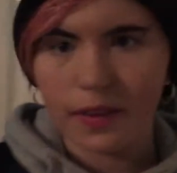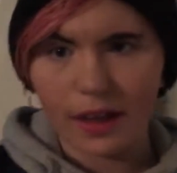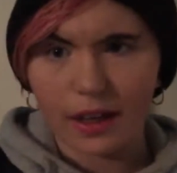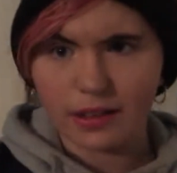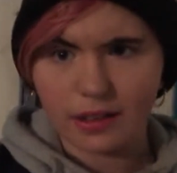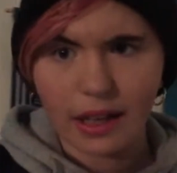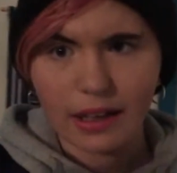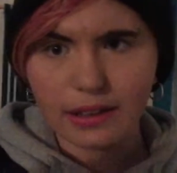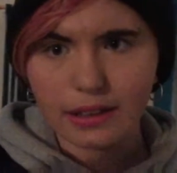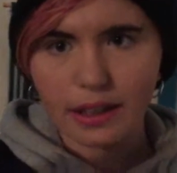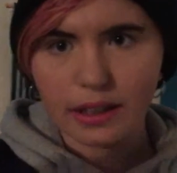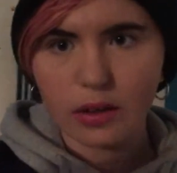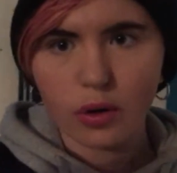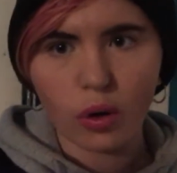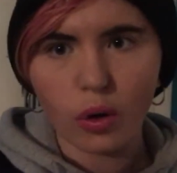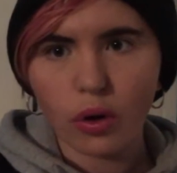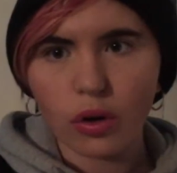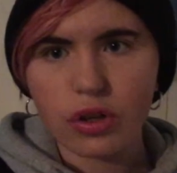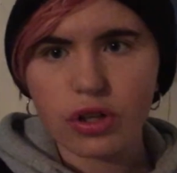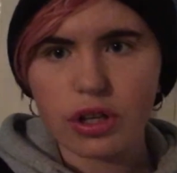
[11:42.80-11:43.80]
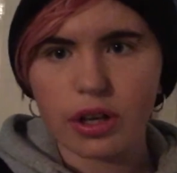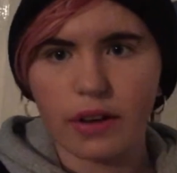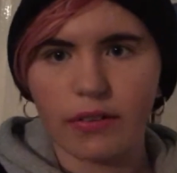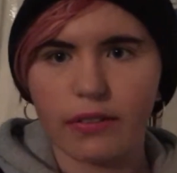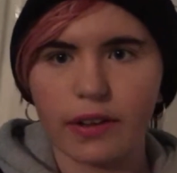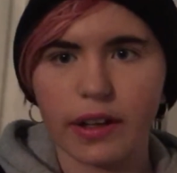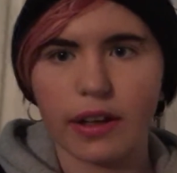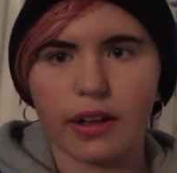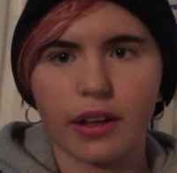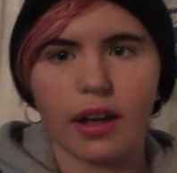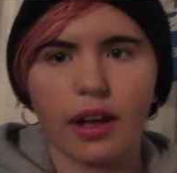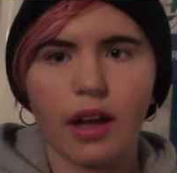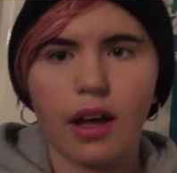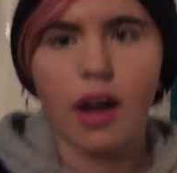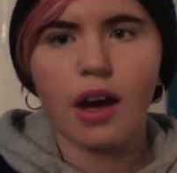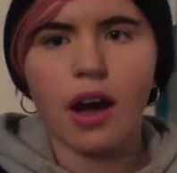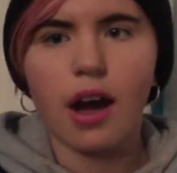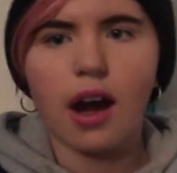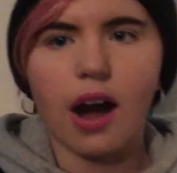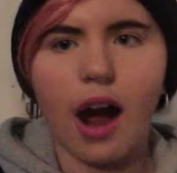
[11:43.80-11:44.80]
the Atlantic Ocean, I think.
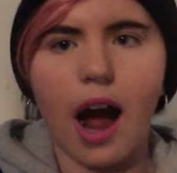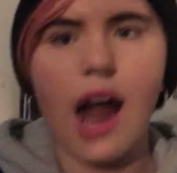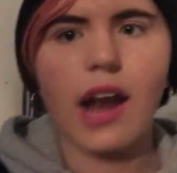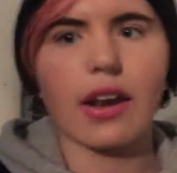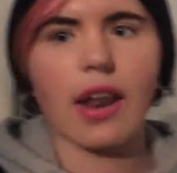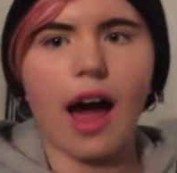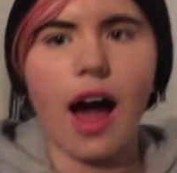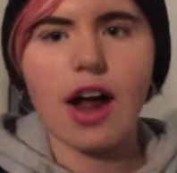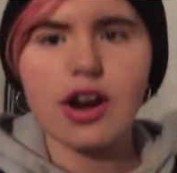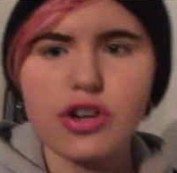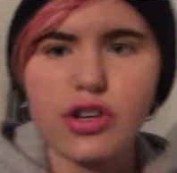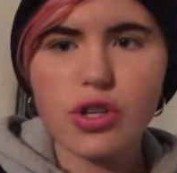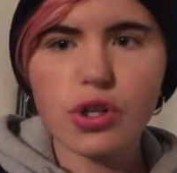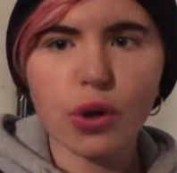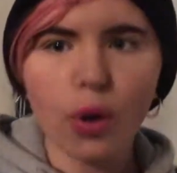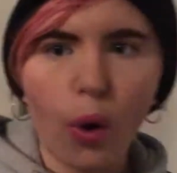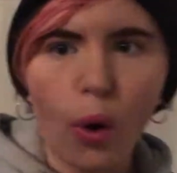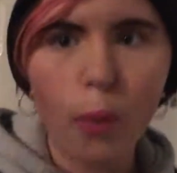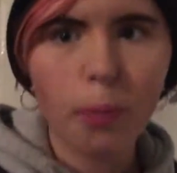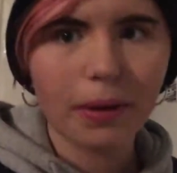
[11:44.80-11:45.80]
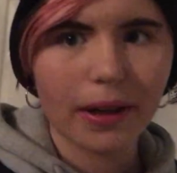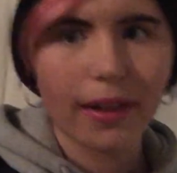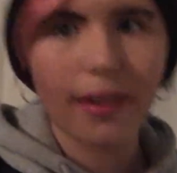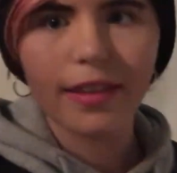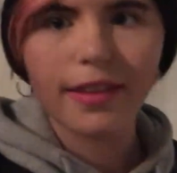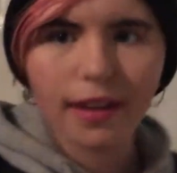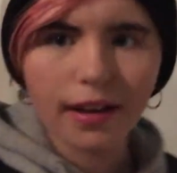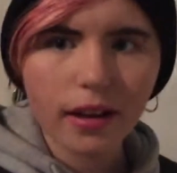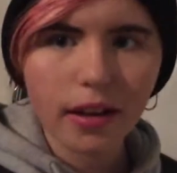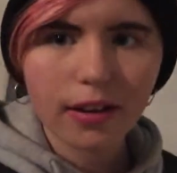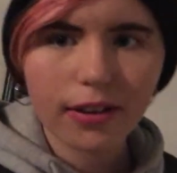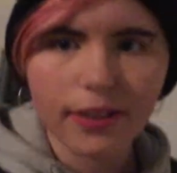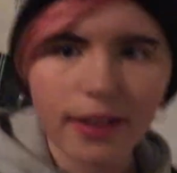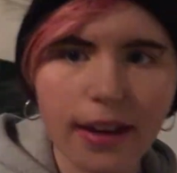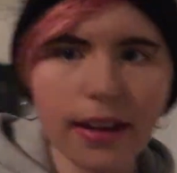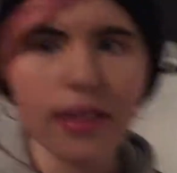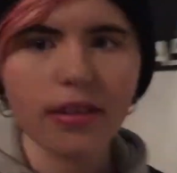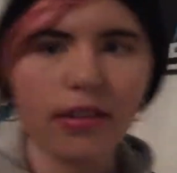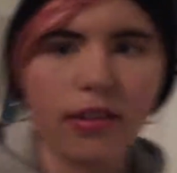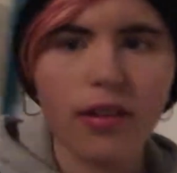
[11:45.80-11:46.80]
And like nobody's seen her
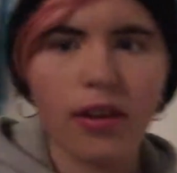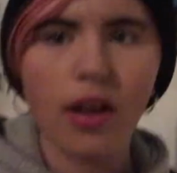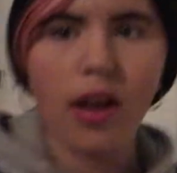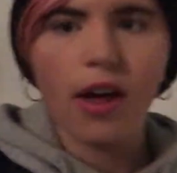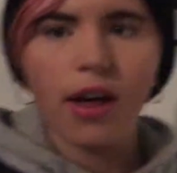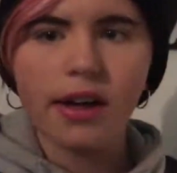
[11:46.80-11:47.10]
since.